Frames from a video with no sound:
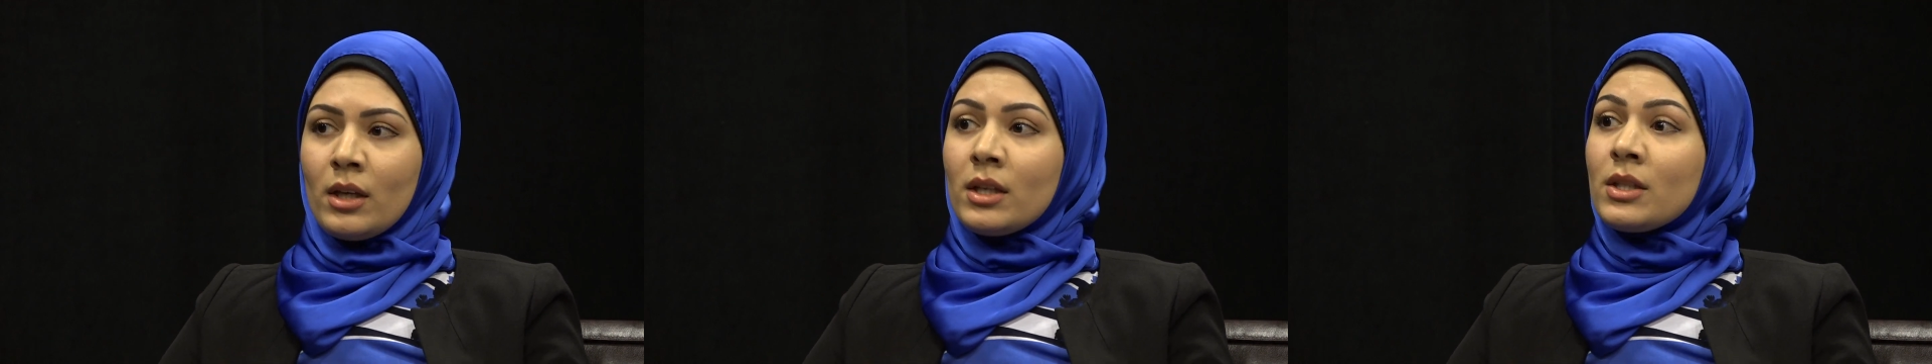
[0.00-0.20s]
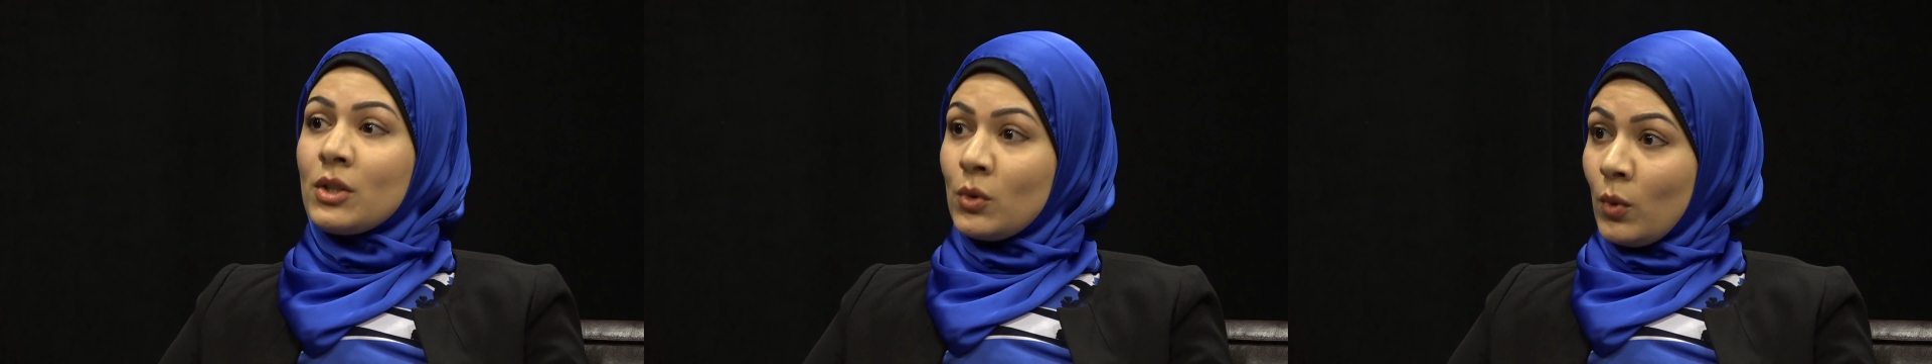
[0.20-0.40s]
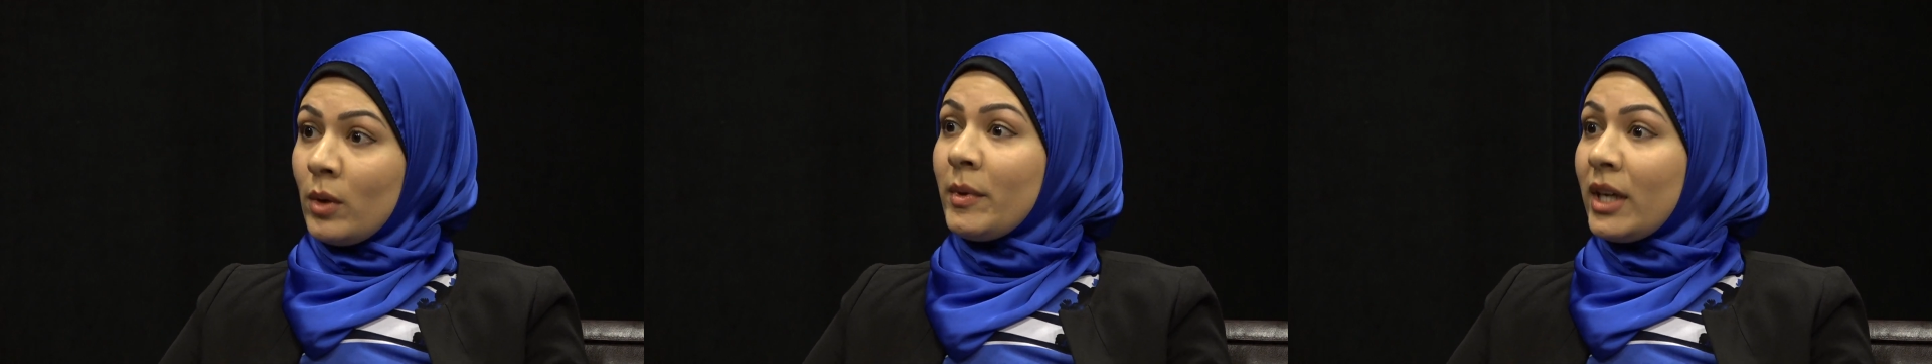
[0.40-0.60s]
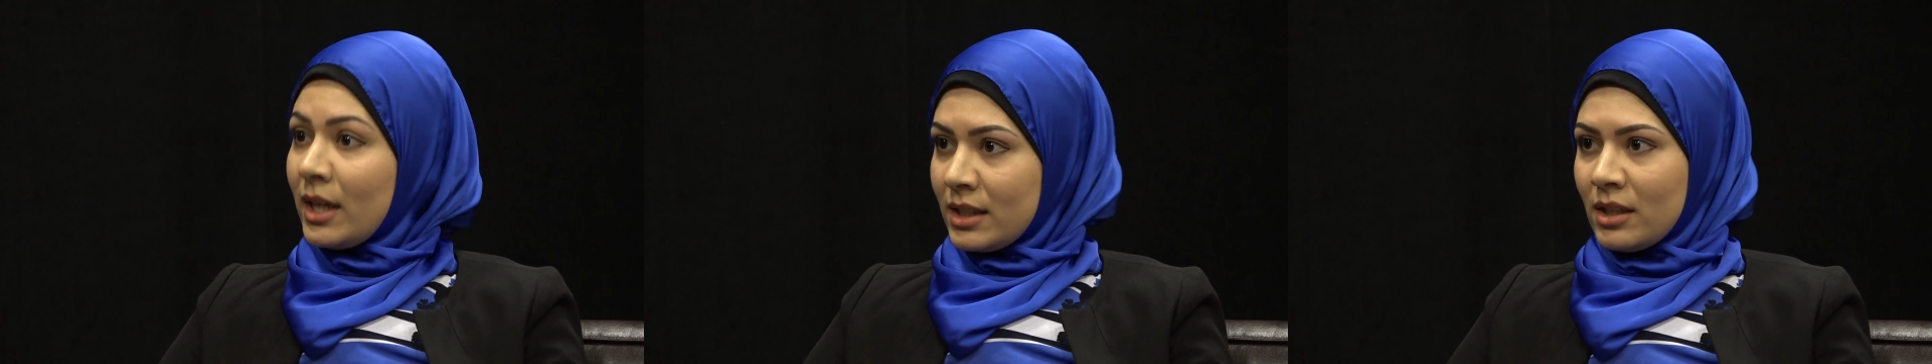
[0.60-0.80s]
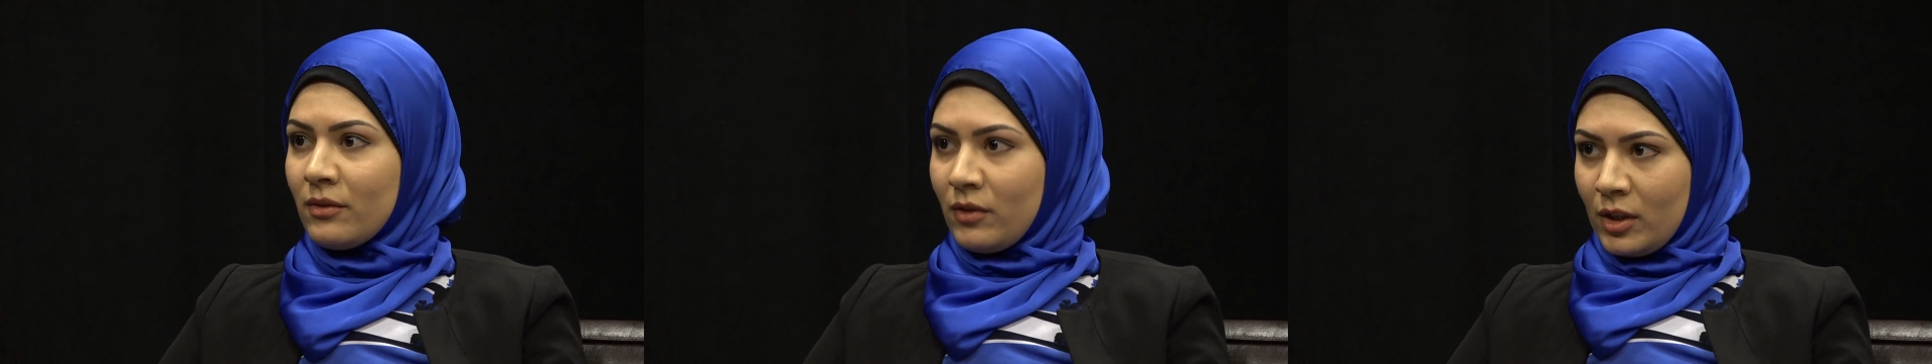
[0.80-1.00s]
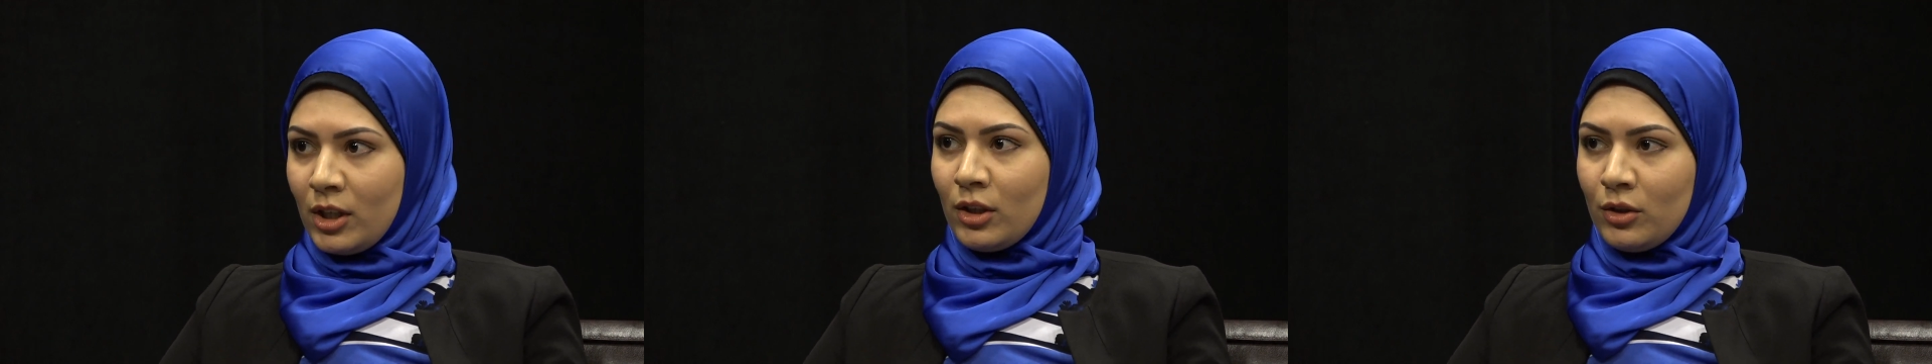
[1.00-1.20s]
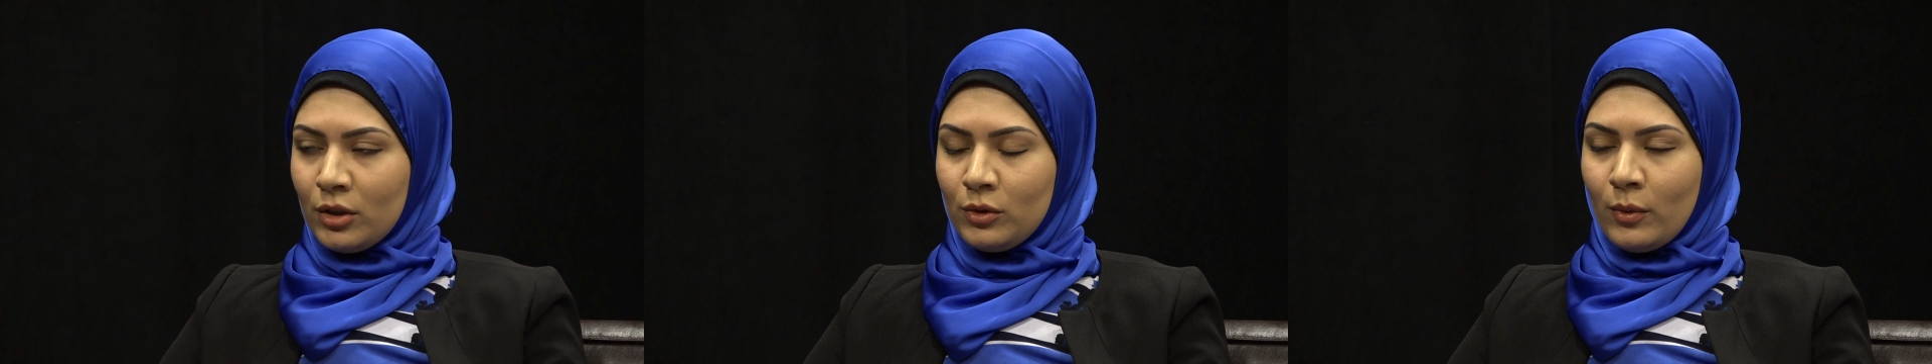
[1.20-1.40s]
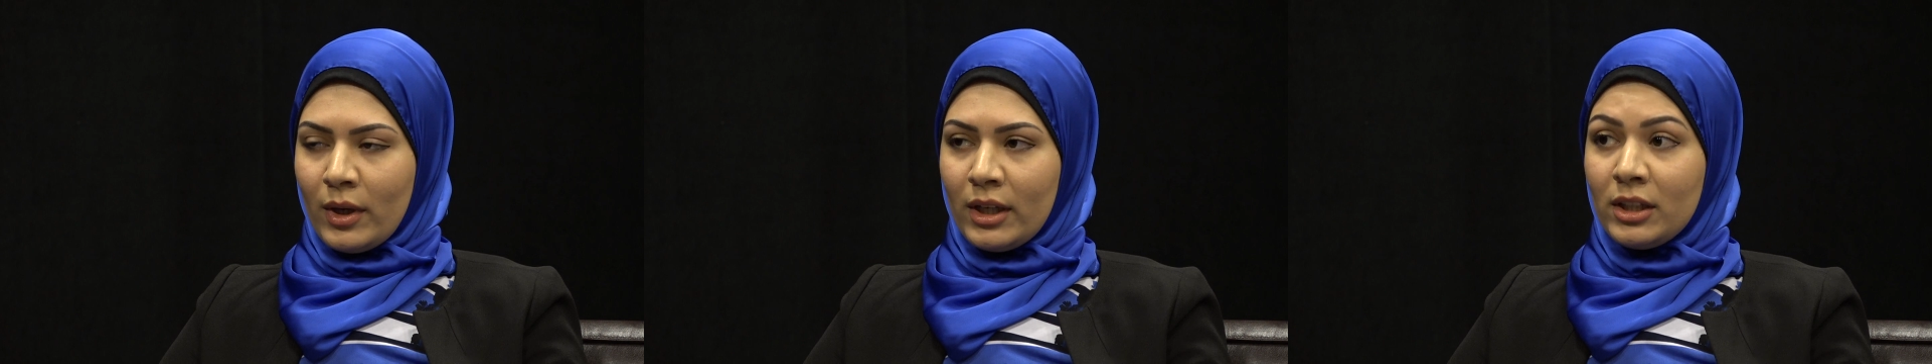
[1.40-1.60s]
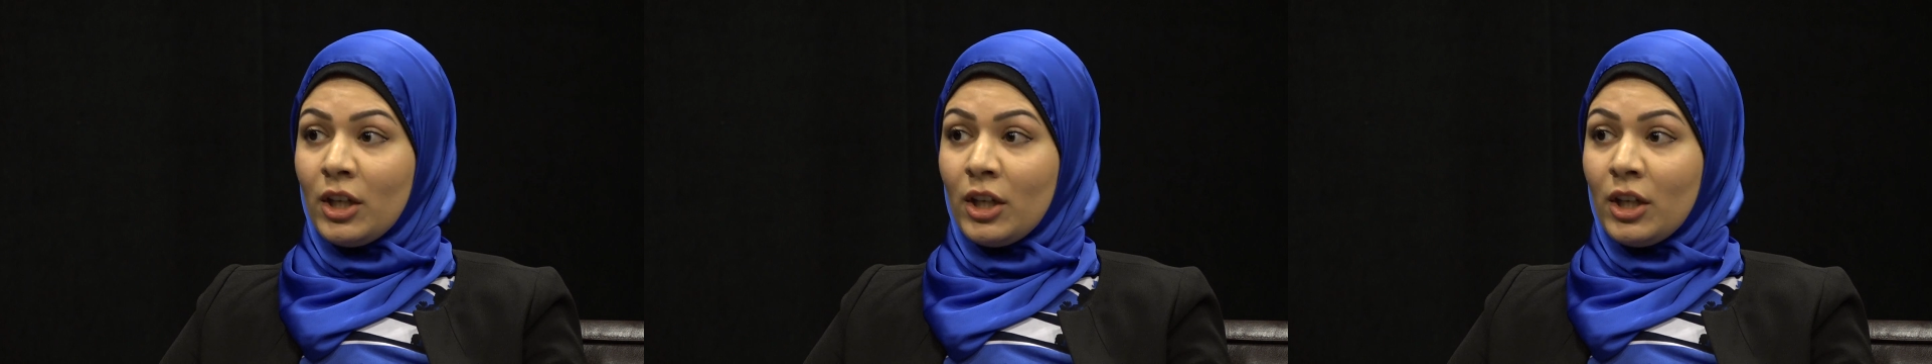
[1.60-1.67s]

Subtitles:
Swimming is a very good one.